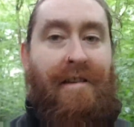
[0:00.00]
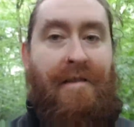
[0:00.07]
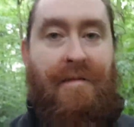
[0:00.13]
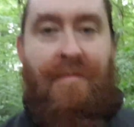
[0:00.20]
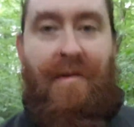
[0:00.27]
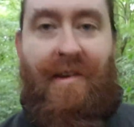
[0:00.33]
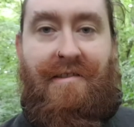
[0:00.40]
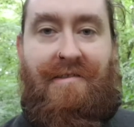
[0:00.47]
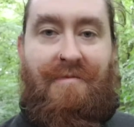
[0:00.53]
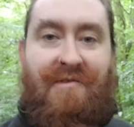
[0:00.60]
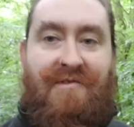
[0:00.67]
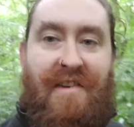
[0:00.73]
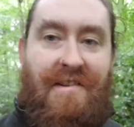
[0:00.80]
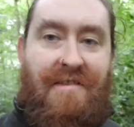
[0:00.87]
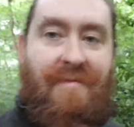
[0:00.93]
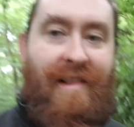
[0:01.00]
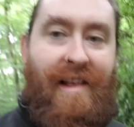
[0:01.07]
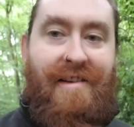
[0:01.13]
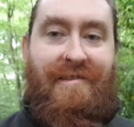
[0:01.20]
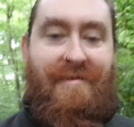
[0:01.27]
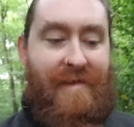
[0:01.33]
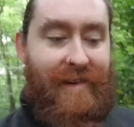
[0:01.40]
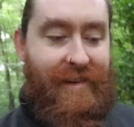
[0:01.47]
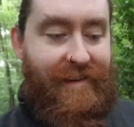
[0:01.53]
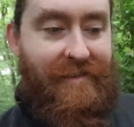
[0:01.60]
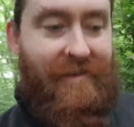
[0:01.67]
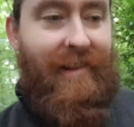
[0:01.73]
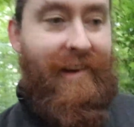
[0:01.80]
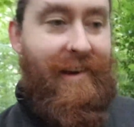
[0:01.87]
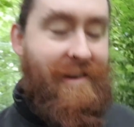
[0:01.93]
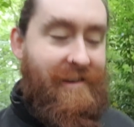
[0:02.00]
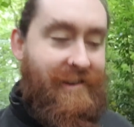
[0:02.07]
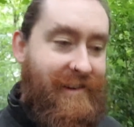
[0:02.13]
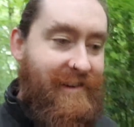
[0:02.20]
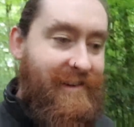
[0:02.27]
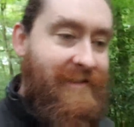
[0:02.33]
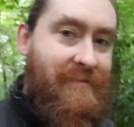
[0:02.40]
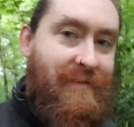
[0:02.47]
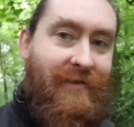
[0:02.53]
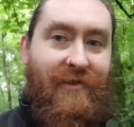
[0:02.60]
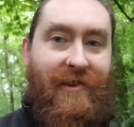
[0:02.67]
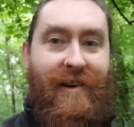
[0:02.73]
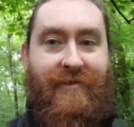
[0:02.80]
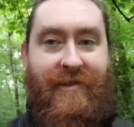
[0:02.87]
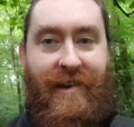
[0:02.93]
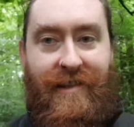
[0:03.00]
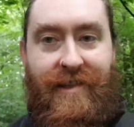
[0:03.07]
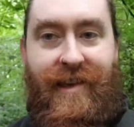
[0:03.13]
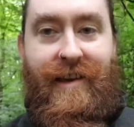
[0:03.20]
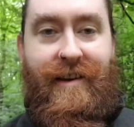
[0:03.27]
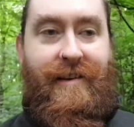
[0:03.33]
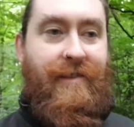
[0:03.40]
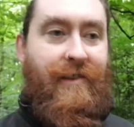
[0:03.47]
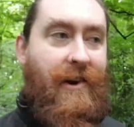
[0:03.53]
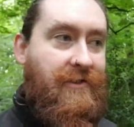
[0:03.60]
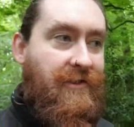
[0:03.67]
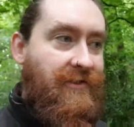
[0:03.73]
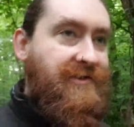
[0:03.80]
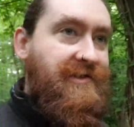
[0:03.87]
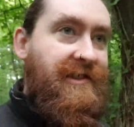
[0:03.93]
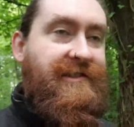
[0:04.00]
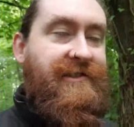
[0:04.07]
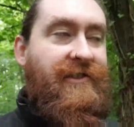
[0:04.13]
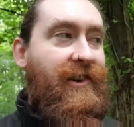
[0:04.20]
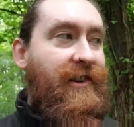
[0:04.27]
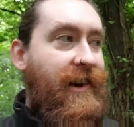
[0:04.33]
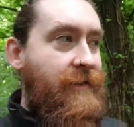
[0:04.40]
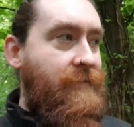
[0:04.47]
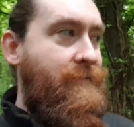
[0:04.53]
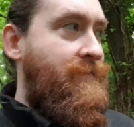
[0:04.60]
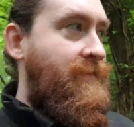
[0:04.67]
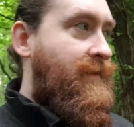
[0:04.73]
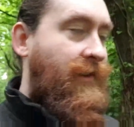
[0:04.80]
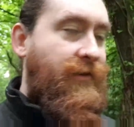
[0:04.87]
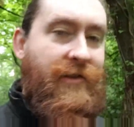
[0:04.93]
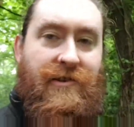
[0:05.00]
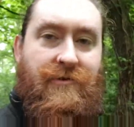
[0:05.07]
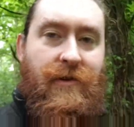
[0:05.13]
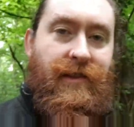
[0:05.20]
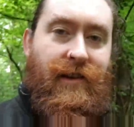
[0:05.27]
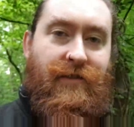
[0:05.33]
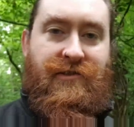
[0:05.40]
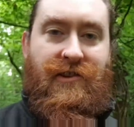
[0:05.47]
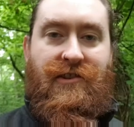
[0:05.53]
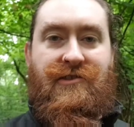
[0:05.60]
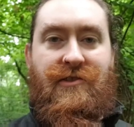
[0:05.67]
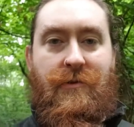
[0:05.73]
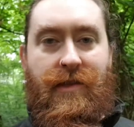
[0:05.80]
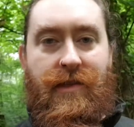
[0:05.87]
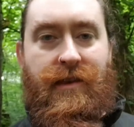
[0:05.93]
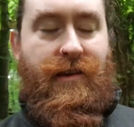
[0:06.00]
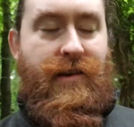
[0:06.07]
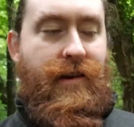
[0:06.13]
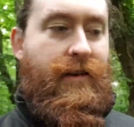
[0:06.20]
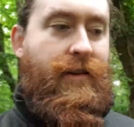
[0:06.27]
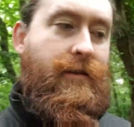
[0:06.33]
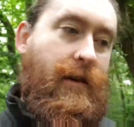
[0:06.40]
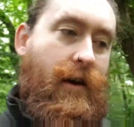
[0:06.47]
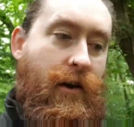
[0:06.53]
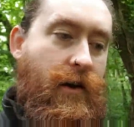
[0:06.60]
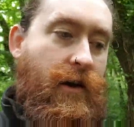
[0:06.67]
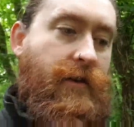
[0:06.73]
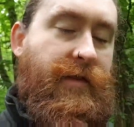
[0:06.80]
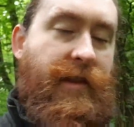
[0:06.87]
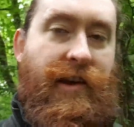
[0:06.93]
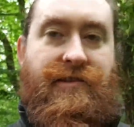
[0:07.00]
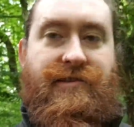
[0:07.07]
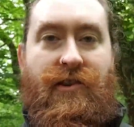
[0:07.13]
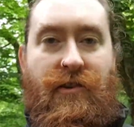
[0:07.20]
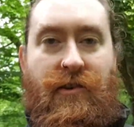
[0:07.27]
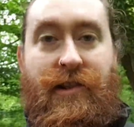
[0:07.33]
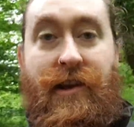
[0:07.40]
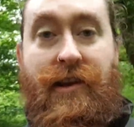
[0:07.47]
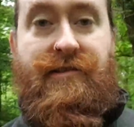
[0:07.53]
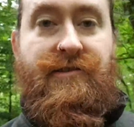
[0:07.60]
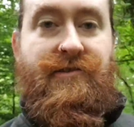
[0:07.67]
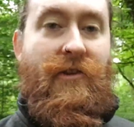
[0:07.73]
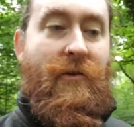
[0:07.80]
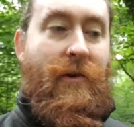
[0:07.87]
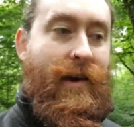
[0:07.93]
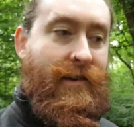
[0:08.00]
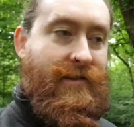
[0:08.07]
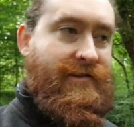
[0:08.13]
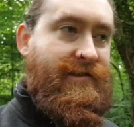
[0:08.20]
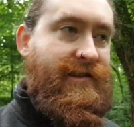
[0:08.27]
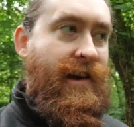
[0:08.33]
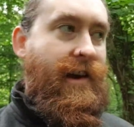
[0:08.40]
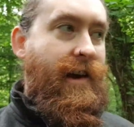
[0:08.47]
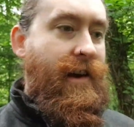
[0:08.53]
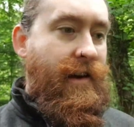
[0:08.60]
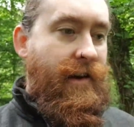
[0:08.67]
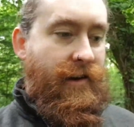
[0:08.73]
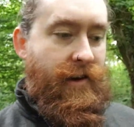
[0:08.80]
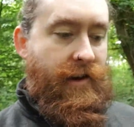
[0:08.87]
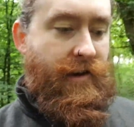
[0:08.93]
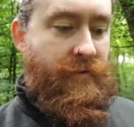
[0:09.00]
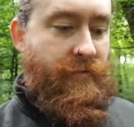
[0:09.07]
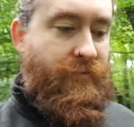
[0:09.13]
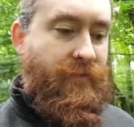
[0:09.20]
Because I'm stretching my legs a minute while before I read the Lord Dunsany story. The first one that I turned to in the, or clicked to, is The